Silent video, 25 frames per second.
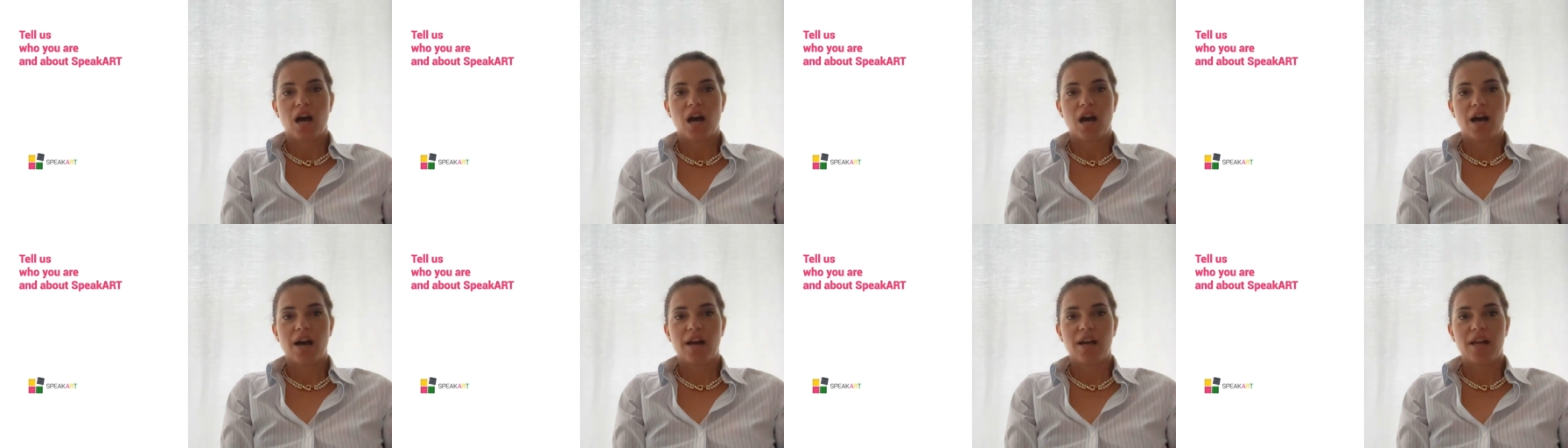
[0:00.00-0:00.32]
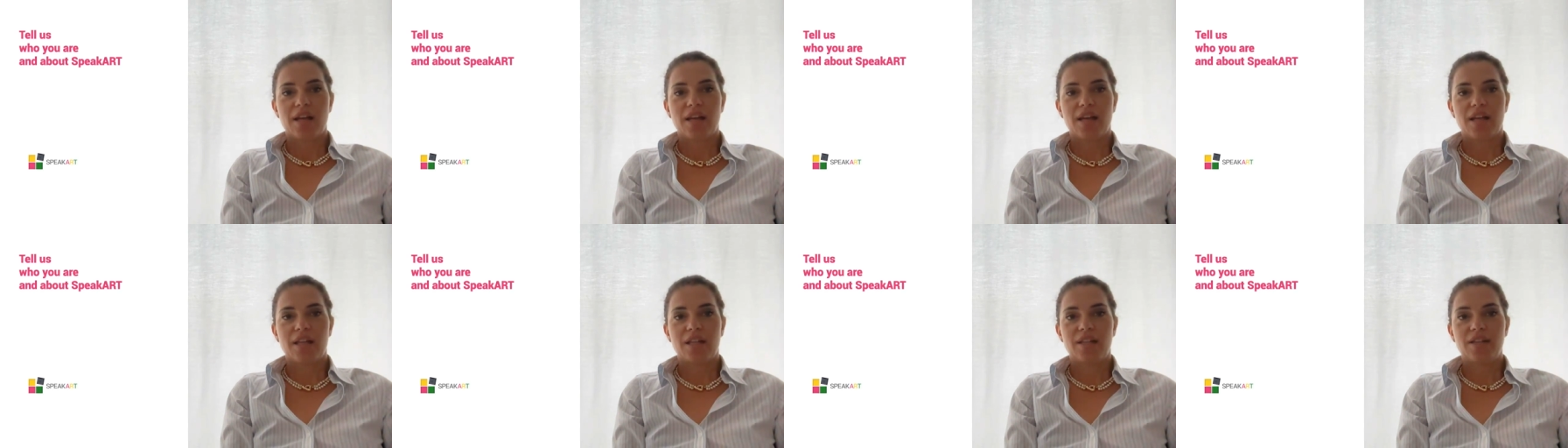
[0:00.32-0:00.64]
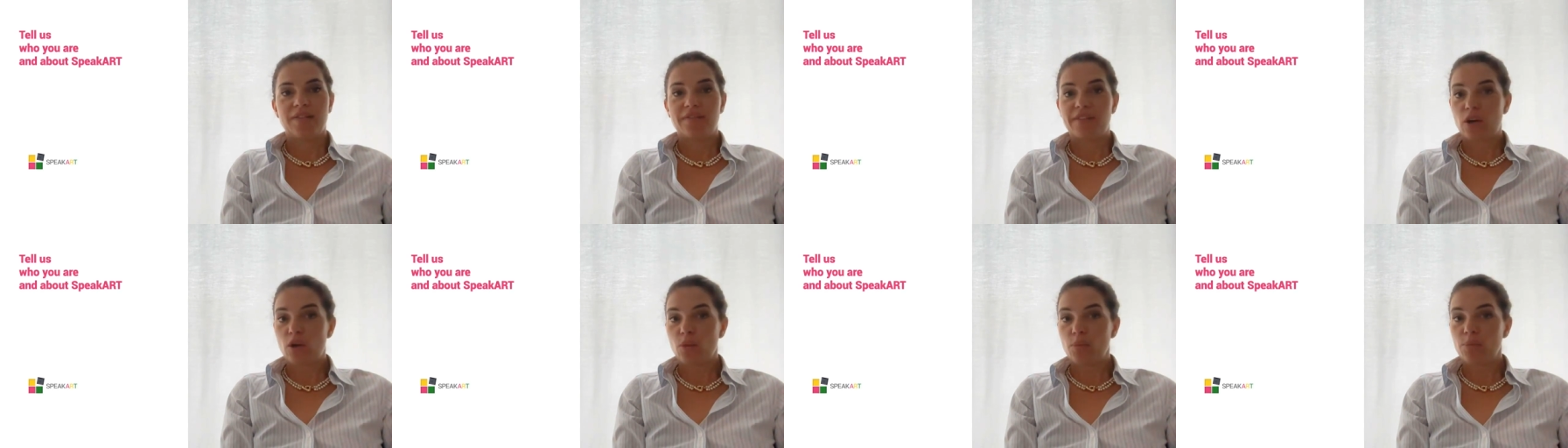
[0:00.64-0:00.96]
I
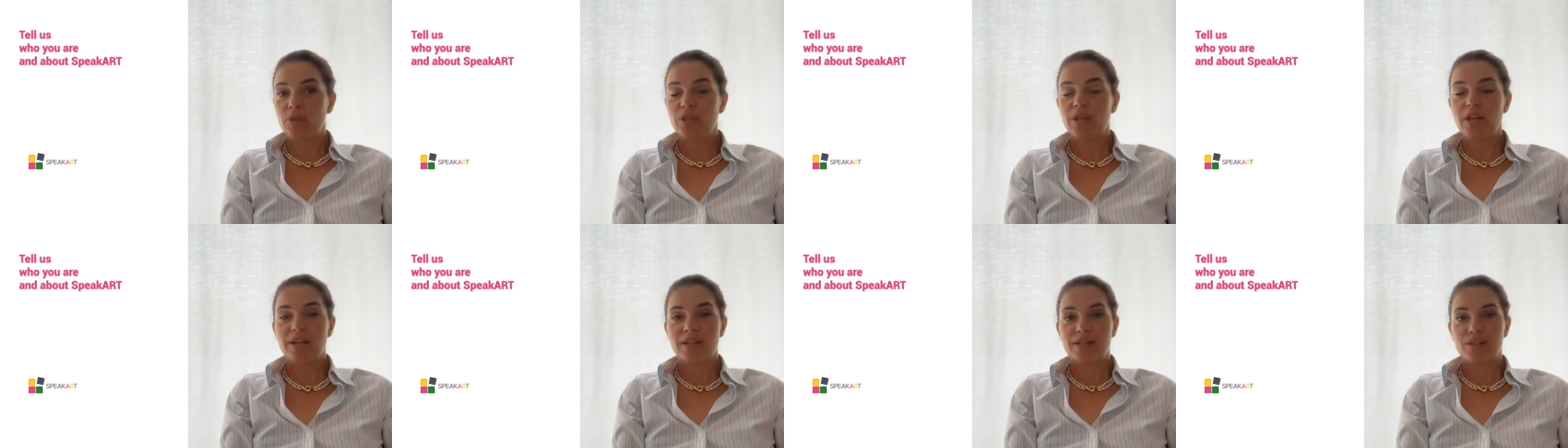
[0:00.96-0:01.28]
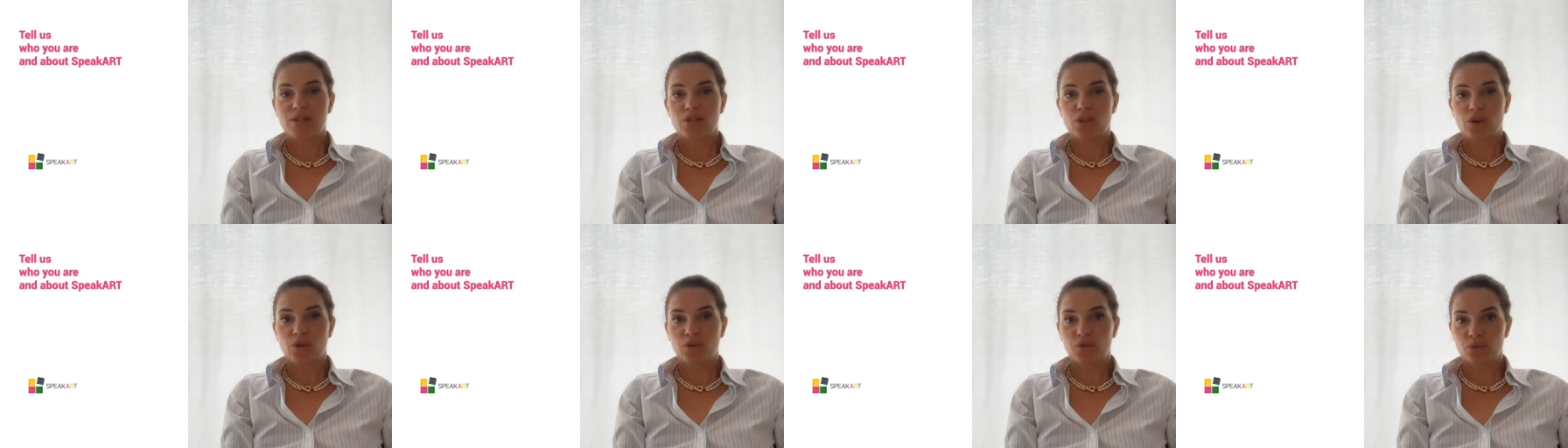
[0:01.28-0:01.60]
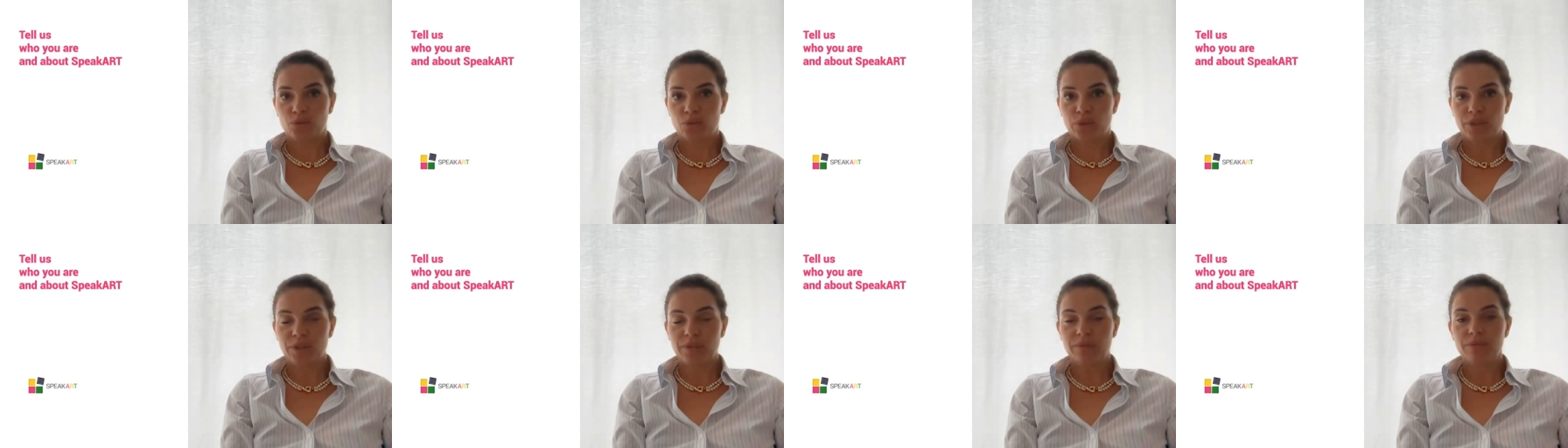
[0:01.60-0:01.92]
developed a
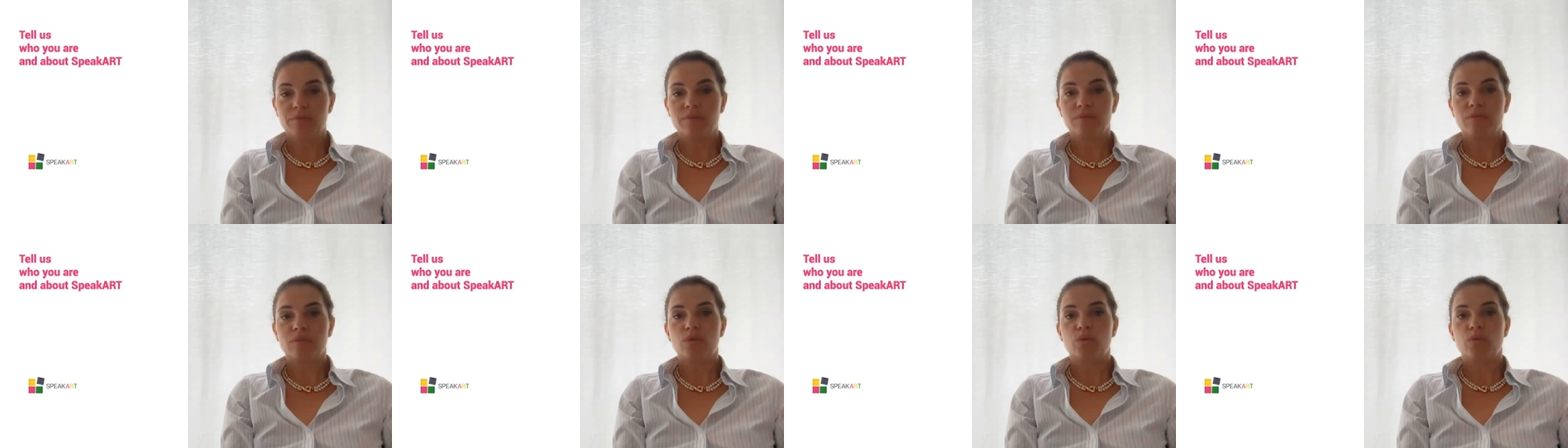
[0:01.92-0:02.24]
software